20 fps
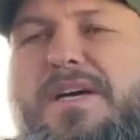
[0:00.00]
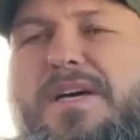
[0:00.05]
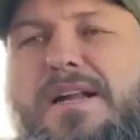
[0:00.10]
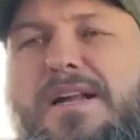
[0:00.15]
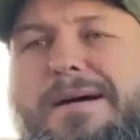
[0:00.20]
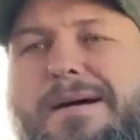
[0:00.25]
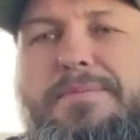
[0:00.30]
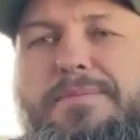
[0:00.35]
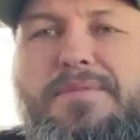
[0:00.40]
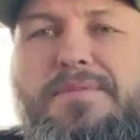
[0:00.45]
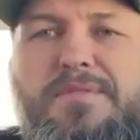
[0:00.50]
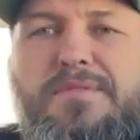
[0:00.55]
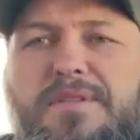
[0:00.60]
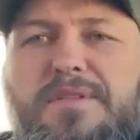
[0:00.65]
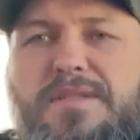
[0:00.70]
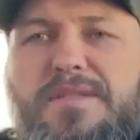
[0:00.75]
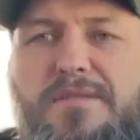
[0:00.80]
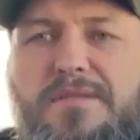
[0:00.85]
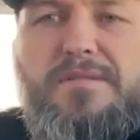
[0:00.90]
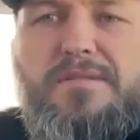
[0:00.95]
happens,
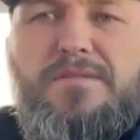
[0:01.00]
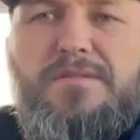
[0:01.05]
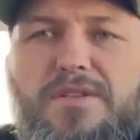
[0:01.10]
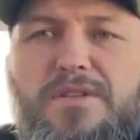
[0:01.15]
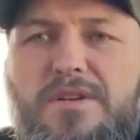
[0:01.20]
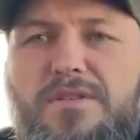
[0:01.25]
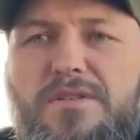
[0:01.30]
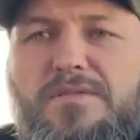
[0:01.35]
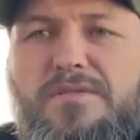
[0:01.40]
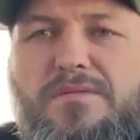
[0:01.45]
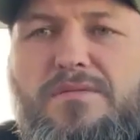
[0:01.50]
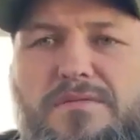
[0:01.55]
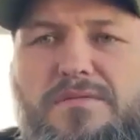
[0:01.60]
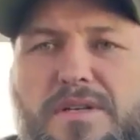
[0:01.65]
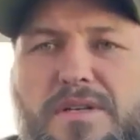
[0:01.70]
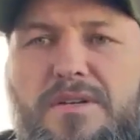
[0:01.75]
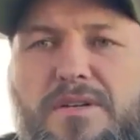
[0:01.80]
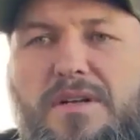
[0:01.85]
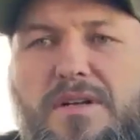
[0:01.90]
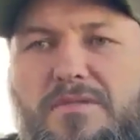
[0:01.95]
then,
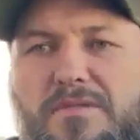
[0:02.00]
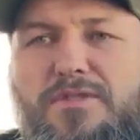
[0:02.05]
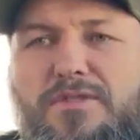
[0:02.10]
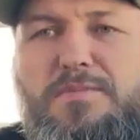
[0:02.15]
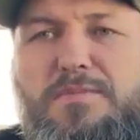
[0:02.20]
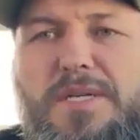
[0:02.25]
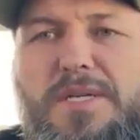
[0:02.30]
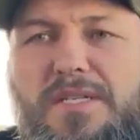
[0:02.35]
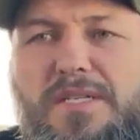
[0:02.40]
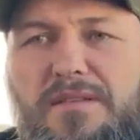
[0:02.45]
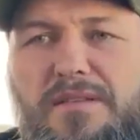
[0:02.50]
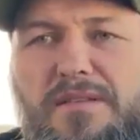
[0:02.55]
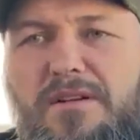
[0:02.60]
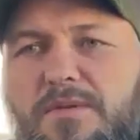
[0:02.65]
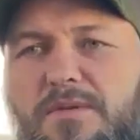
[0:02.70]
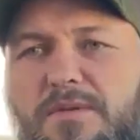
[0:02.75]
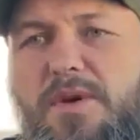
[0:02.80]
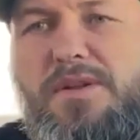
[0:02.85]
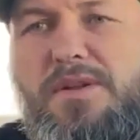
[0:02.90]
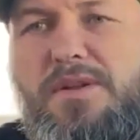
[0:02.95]
and I don't lose money, then
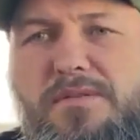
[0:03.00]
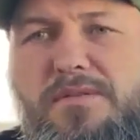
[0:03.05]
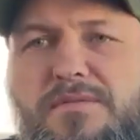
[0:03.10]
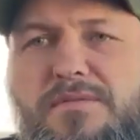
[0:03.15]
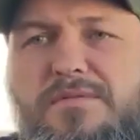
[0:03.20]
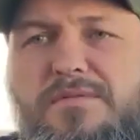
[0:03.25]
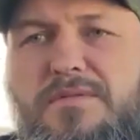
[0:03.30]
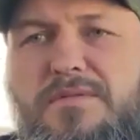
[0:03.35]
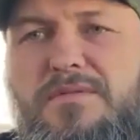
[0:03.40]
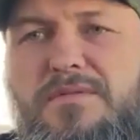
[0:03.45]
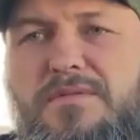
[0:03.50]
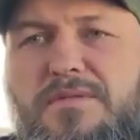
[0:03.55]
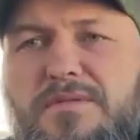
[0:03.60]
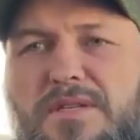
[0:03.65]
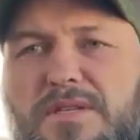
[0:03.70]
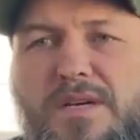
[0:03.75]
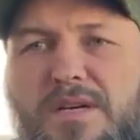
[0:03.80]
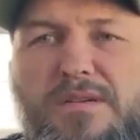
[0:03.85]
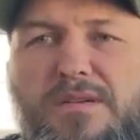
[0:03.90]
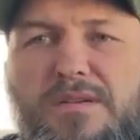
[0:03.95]
I win.
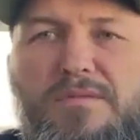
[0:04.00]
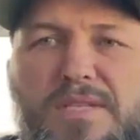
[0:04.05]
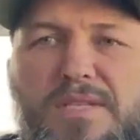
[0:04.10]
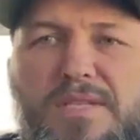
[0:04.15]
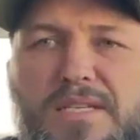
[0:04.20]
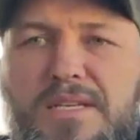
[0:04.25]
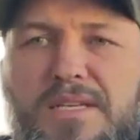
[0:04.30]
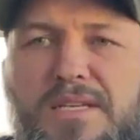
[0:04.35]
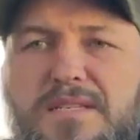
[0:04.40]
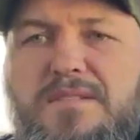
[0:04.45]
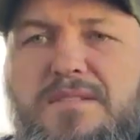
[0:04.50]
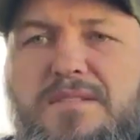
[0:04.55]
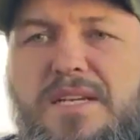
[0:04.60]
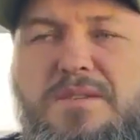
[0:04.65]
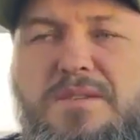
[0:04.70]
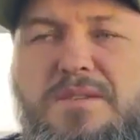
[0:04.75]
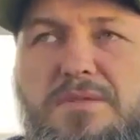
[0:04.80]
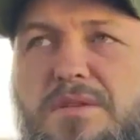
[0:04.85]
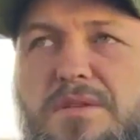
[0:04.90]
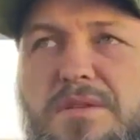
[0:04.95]
So
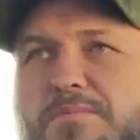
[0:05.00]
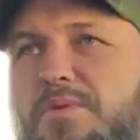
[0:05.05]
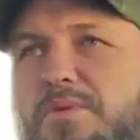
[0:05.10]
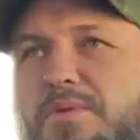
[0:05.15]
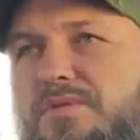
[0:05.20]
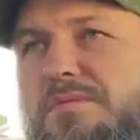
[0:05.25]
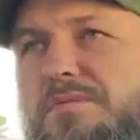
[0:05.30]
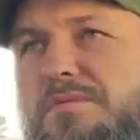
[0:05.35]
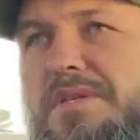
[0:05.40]
that's what's important to